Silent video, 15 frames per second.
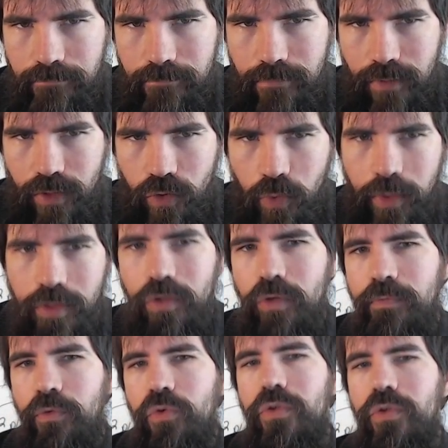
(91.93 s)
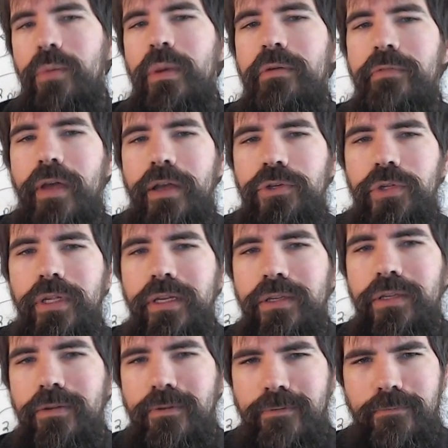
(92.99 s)
so this is the first time I've
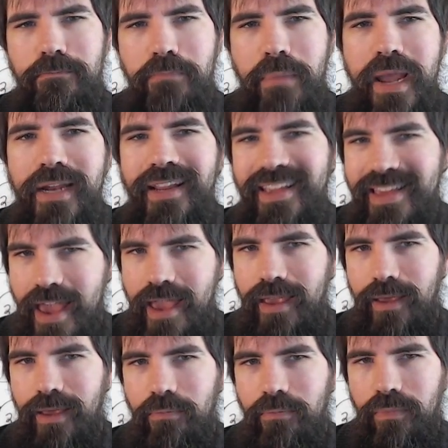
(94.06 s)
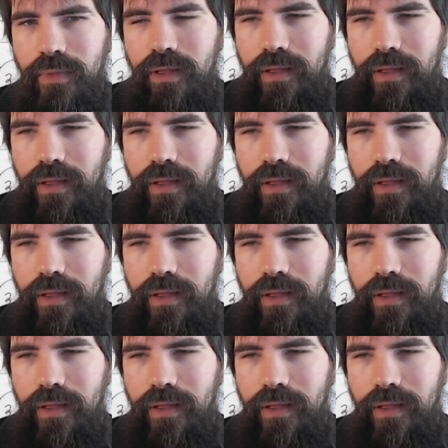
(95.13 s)
actually made a game.